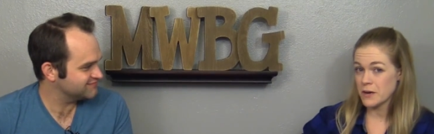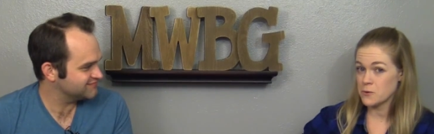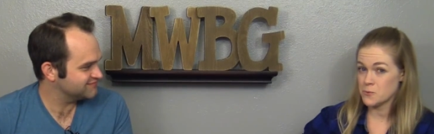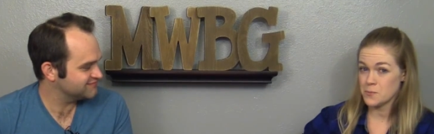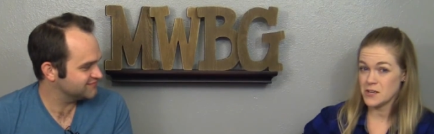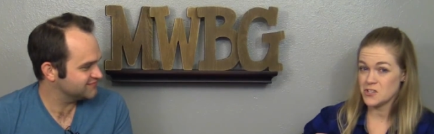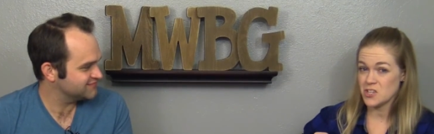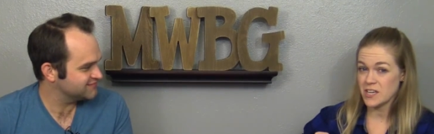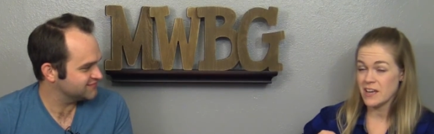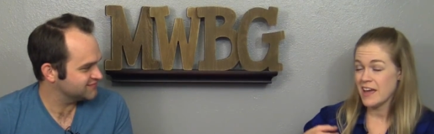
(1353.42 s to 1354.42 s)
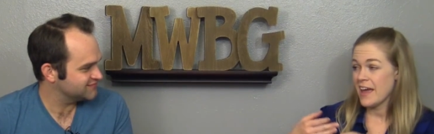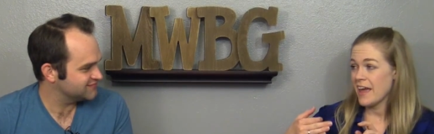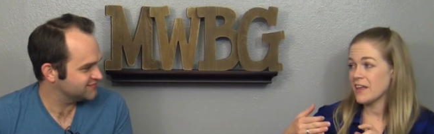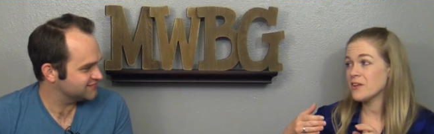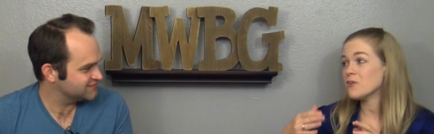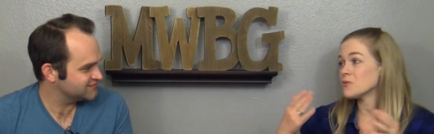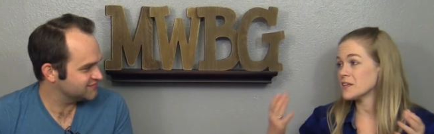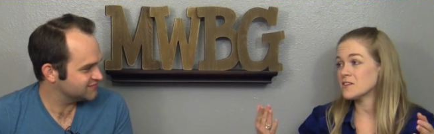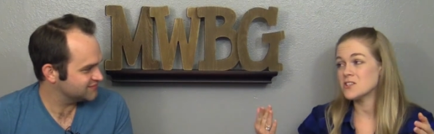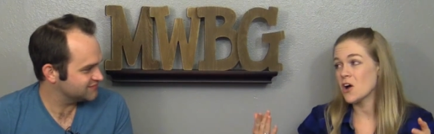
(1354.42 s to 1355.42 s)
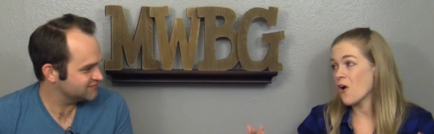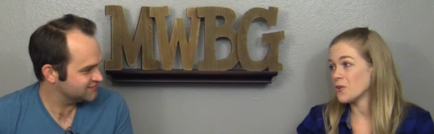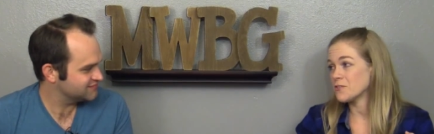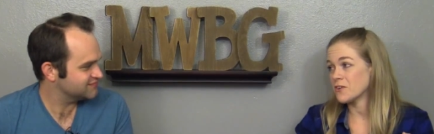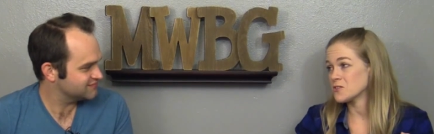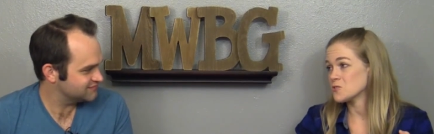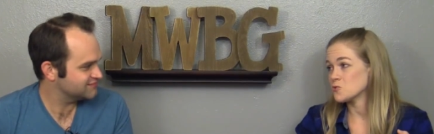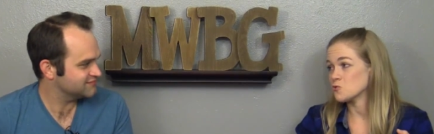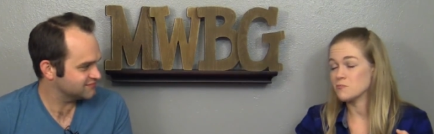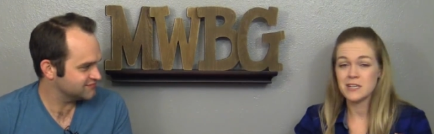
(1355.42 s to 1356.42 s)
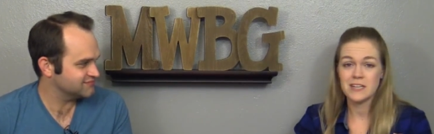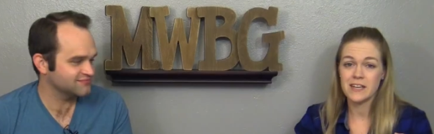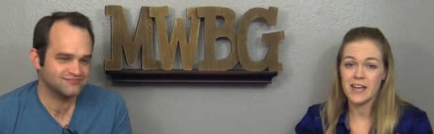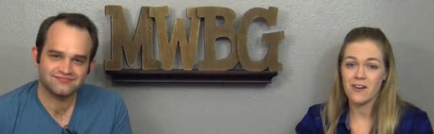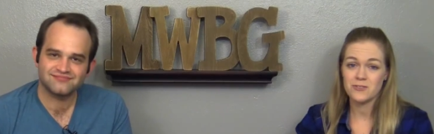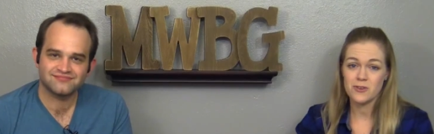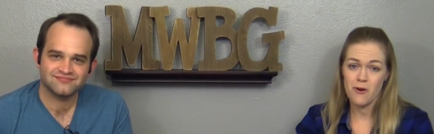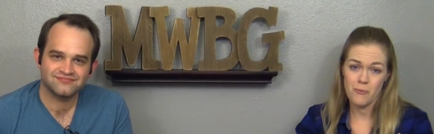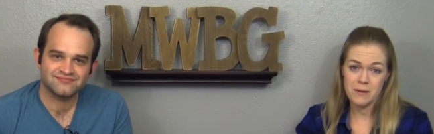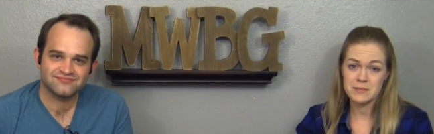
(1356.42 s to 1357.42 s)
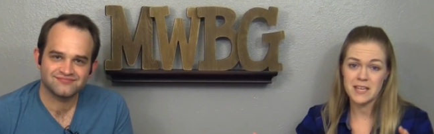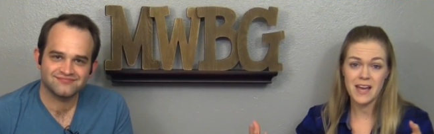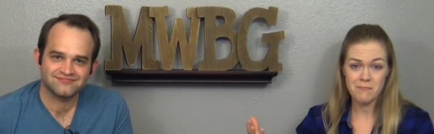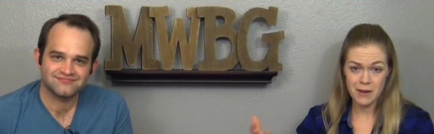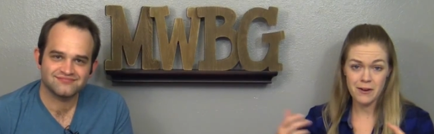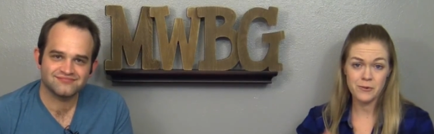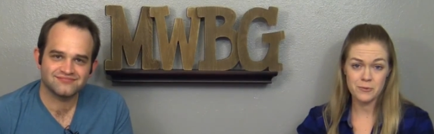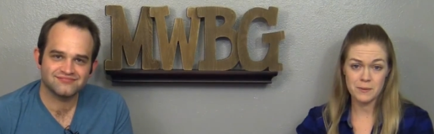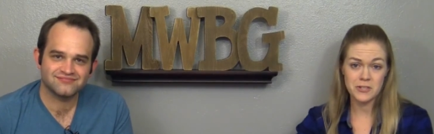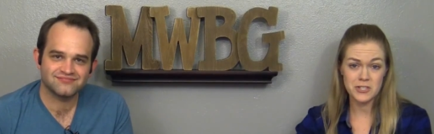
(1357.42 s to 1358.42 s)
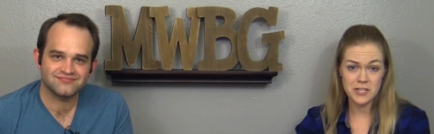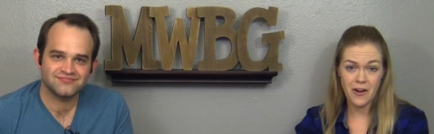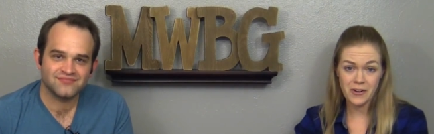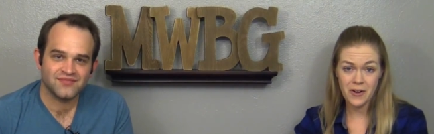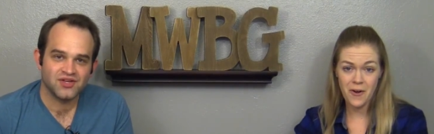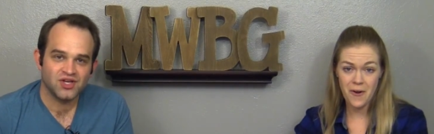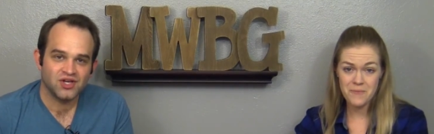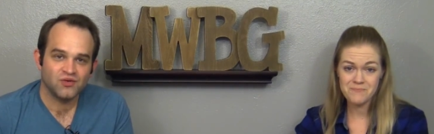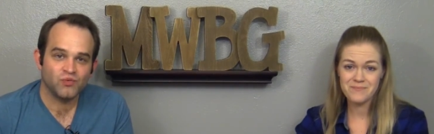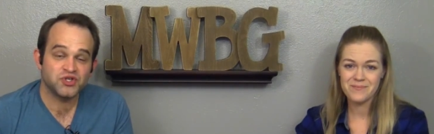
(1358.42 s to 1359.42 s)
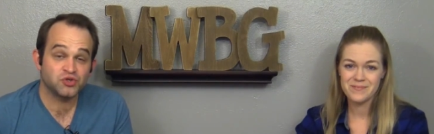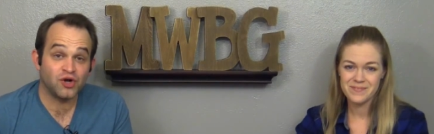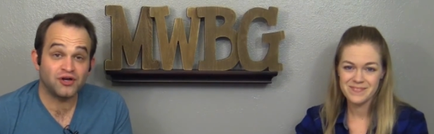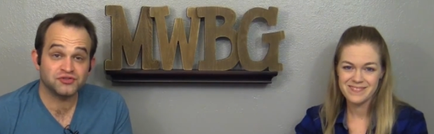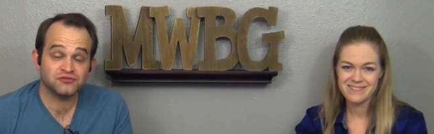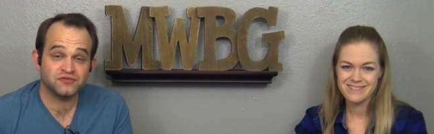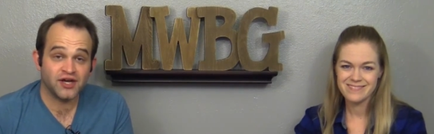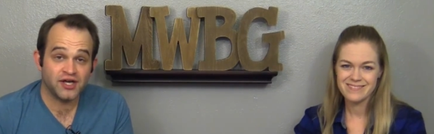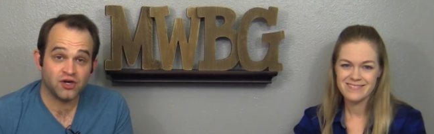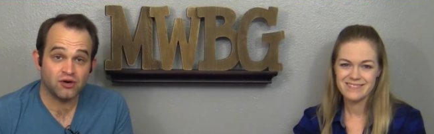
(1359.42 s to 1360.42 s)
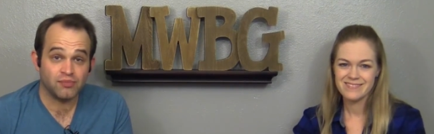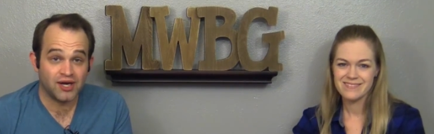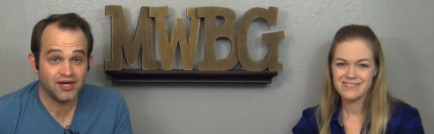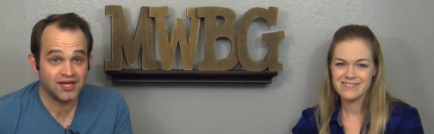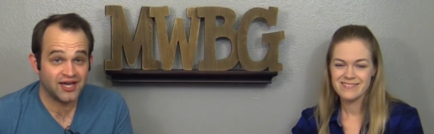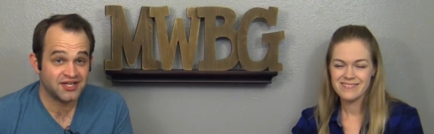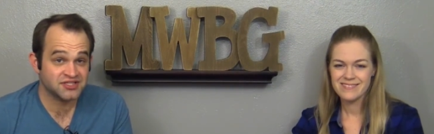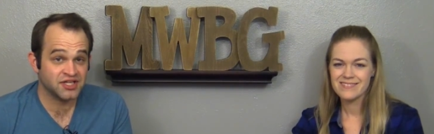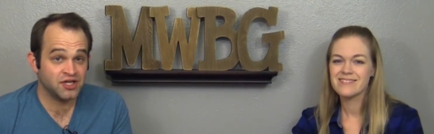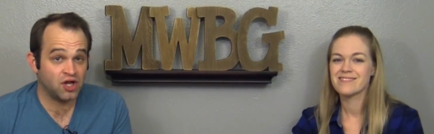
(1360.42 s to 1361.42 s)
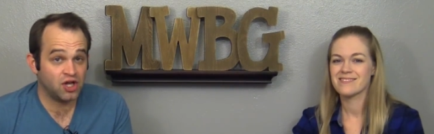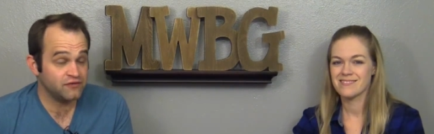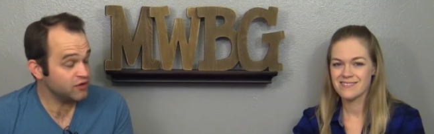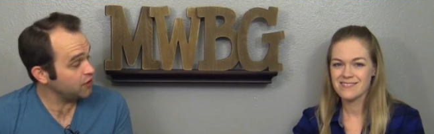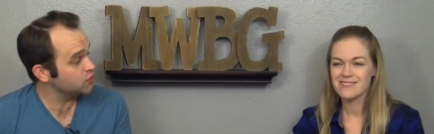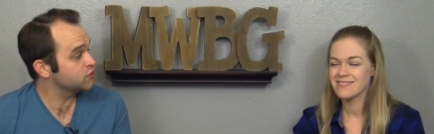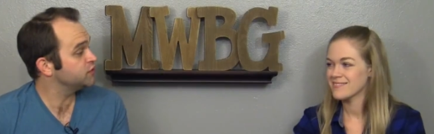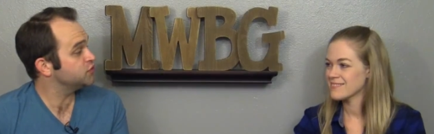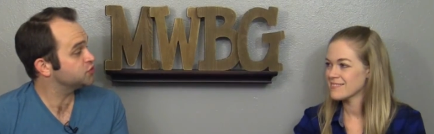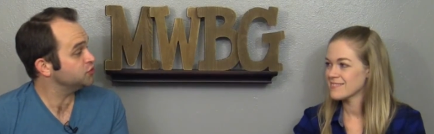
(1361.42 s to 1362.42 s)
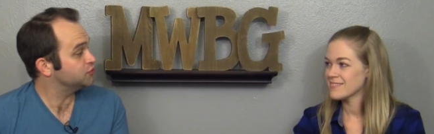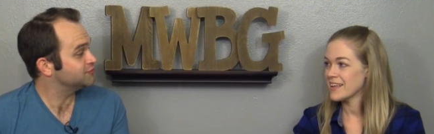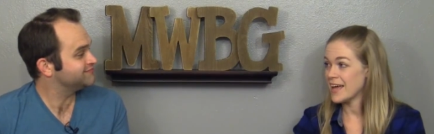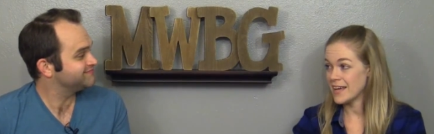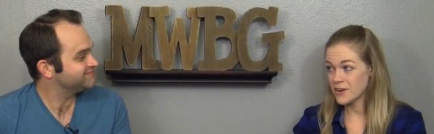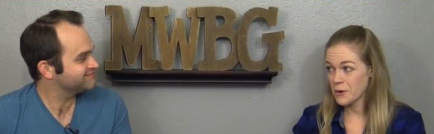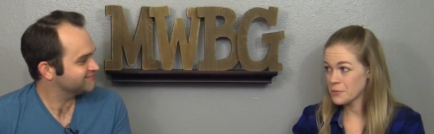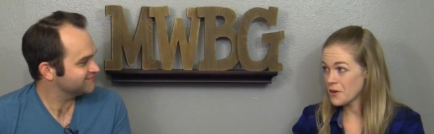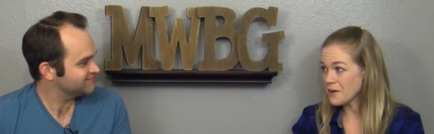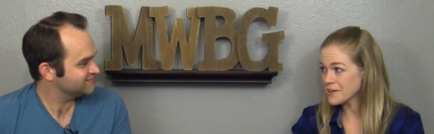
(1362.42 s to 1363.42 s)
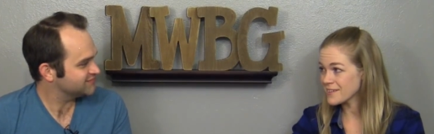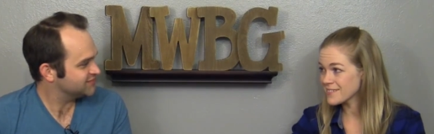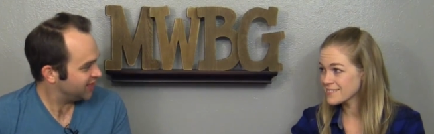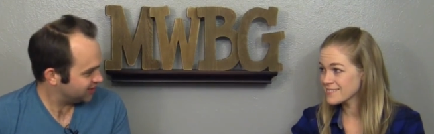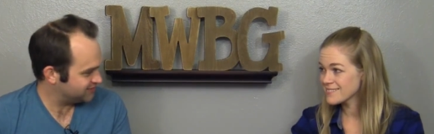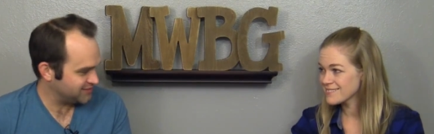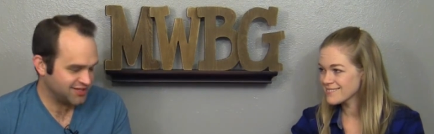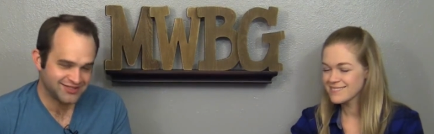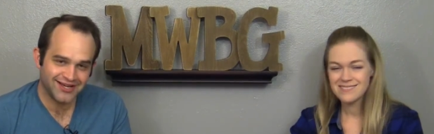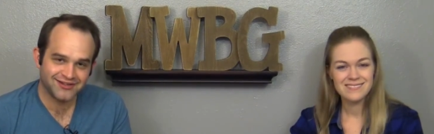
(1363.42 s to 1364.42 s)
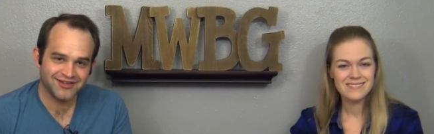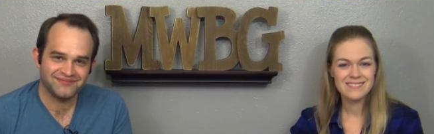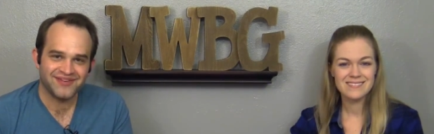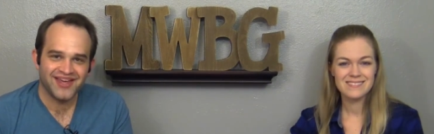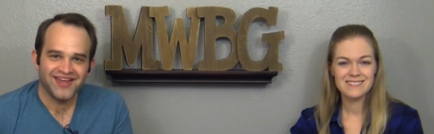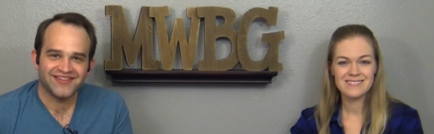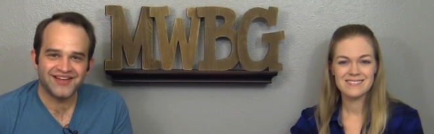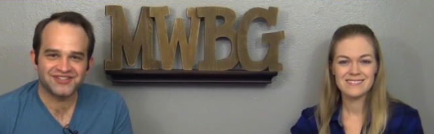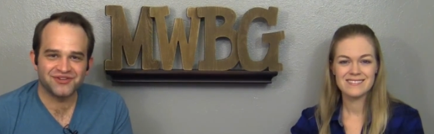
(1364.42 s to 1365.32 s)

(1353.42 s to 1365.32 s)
Speaker 1: married with BG, and there are links to all of our social media accounts on our website, marriedwithbg.com.
Speaker 2: Which you'll also find our podcasts and all of our other reviews too. And our blog. Yeah, exactly. Thanks